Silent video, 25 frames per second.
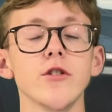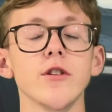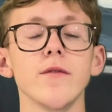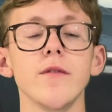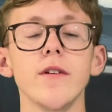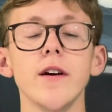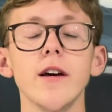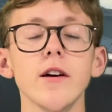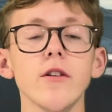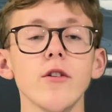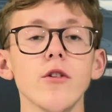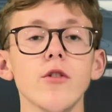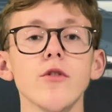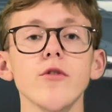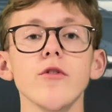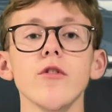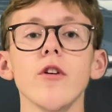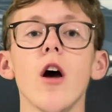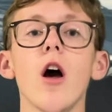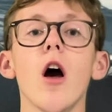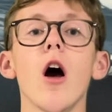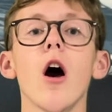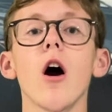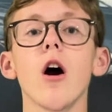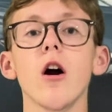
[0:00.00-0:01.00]
vehicles
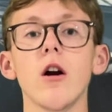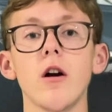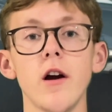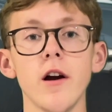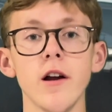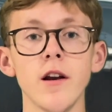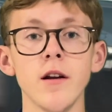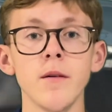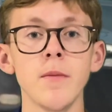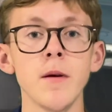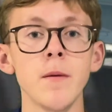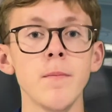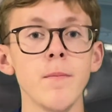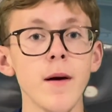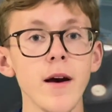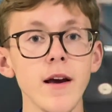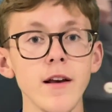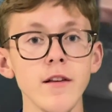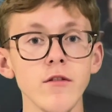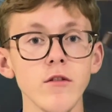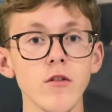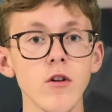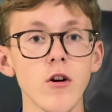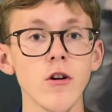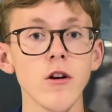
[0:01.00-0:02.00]
are going to be based
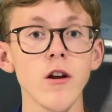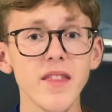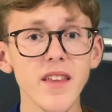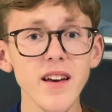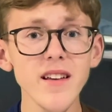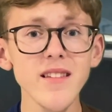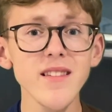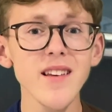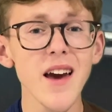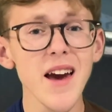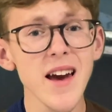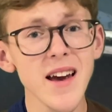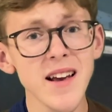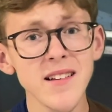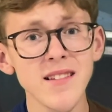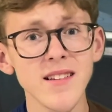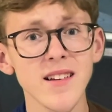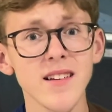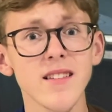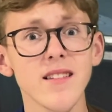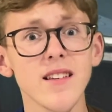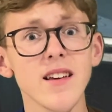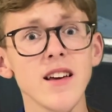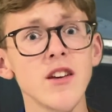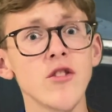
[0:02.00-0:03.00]
on. This A6
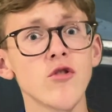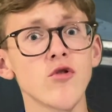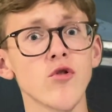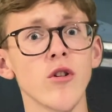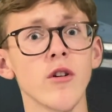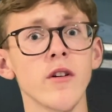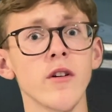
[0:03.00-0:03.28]
E-Tron